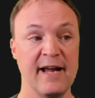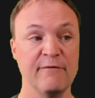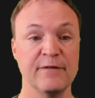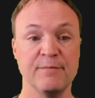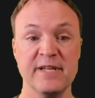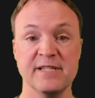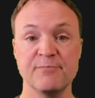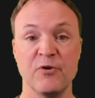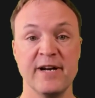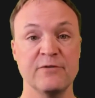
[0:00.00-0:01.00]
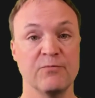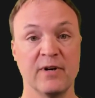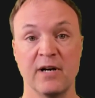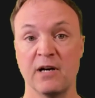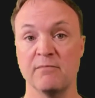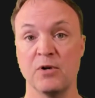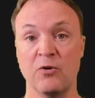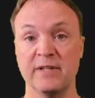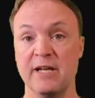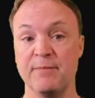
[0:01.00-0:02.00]
and from this point, we're
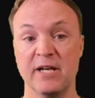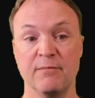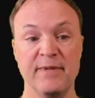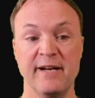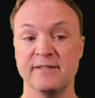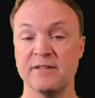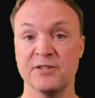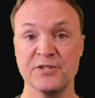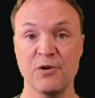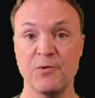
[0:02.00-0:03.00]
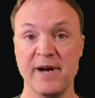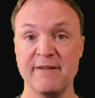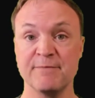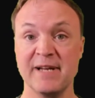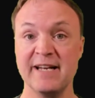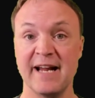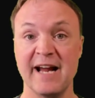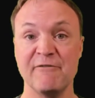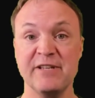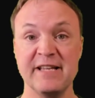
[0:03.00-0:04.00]
only a mere minute or so away from
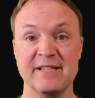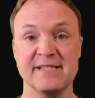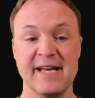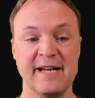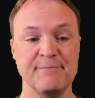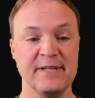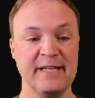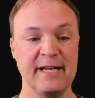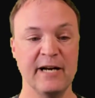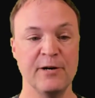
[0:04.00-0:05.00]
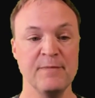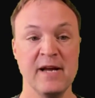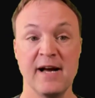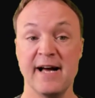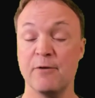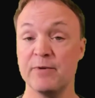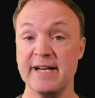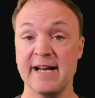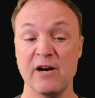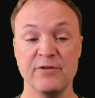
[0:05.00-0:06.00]
getting everything set up in here. Uh,
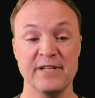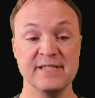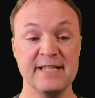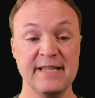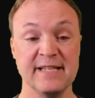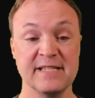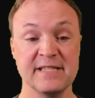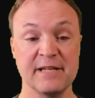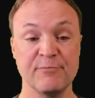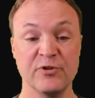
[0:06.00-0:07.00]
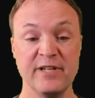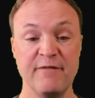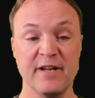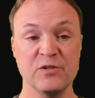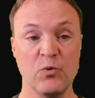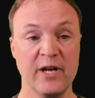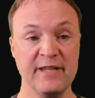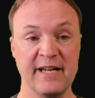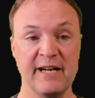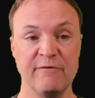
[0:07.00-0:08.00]
right now, you can see this is a previous
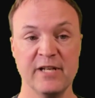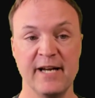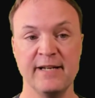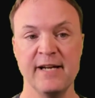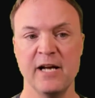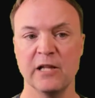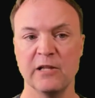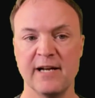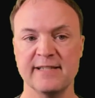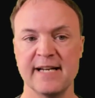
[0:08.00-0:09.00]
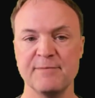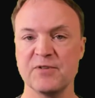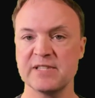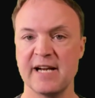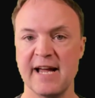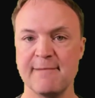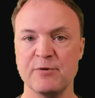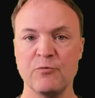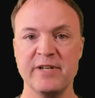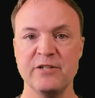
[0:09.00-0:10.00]
one that I've done. A lot of times what's gonna
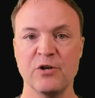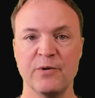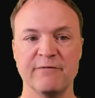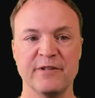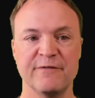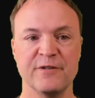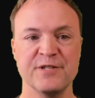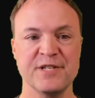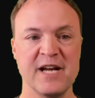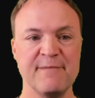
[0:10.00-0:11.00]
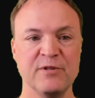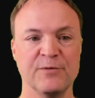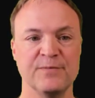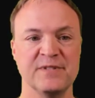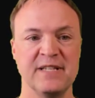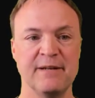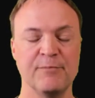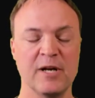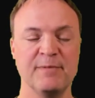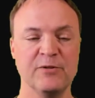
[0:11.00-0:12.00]
happen when you go in for the first time, you'll see
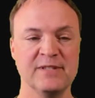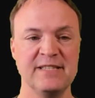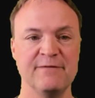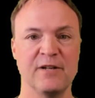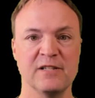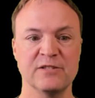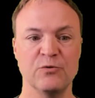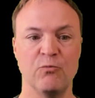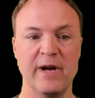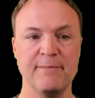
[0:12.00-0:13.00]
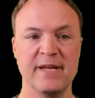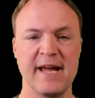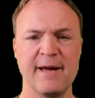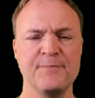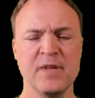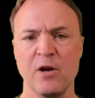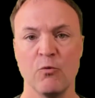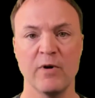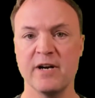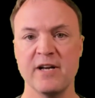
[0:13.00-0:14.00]
it probably will default to webcam.
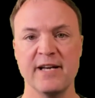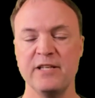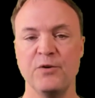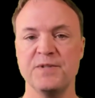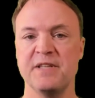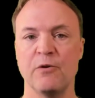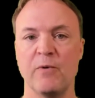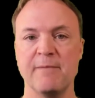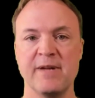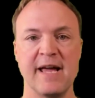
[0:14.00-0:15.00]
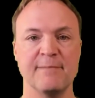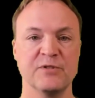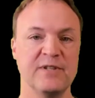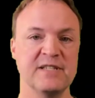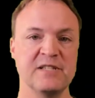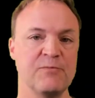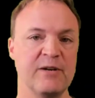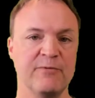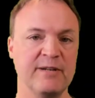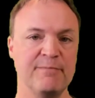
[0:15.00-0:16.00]
We're not using the webcam. So this is
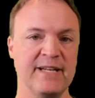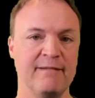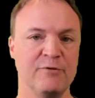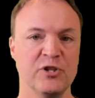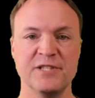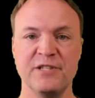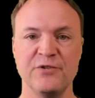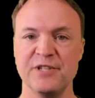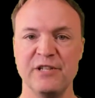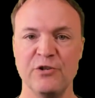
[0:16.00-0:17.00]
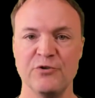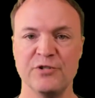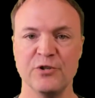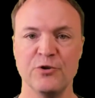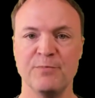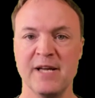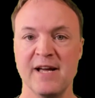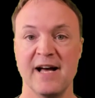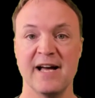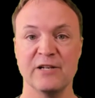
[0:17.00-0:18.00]
when we'd be just using YouTube,
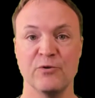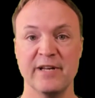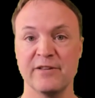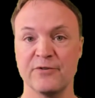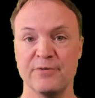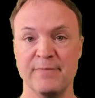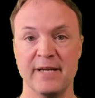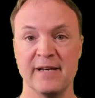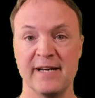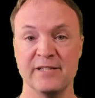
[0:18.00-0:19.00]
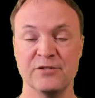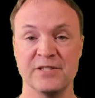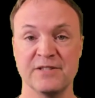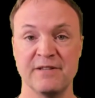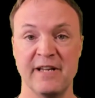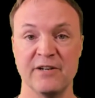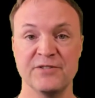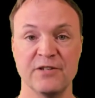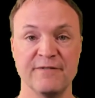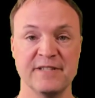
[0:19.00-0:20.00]
uh, going through uh, just their
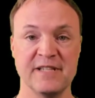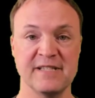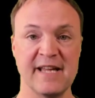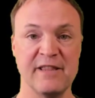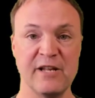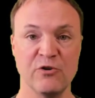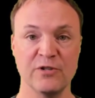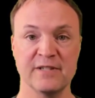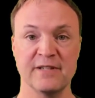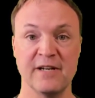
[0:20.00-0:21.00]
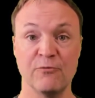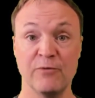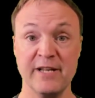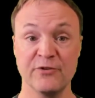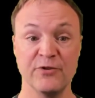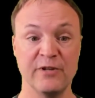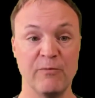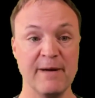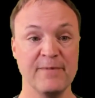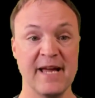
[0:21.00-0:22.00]
services and then hooked uh, right through
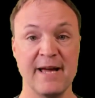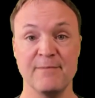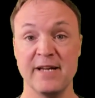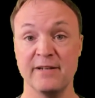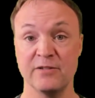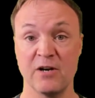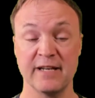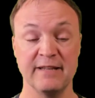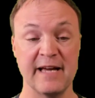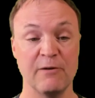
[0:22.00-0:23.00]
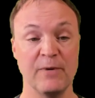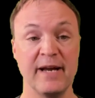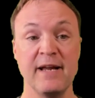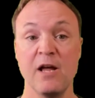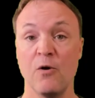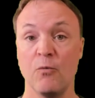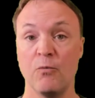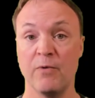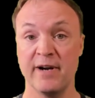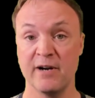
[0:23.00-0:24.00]
the webcam and talking that way.
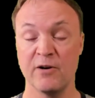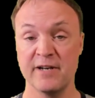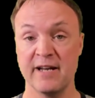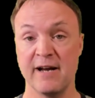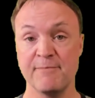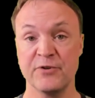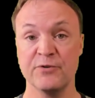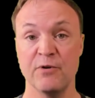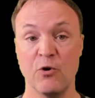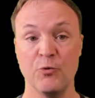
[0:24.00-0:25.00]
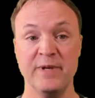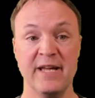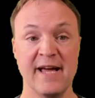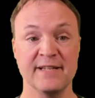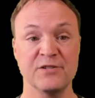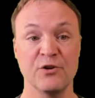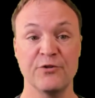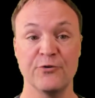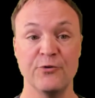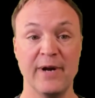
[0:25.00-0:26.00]
We're hooking up through OBS
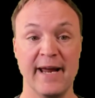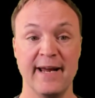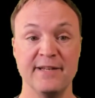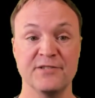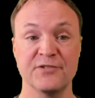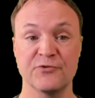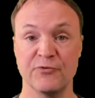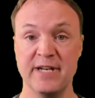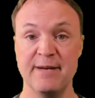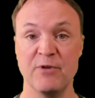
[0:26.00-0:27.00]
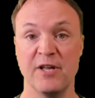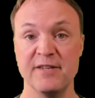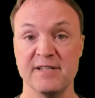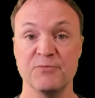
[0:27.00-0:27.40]
through a stream on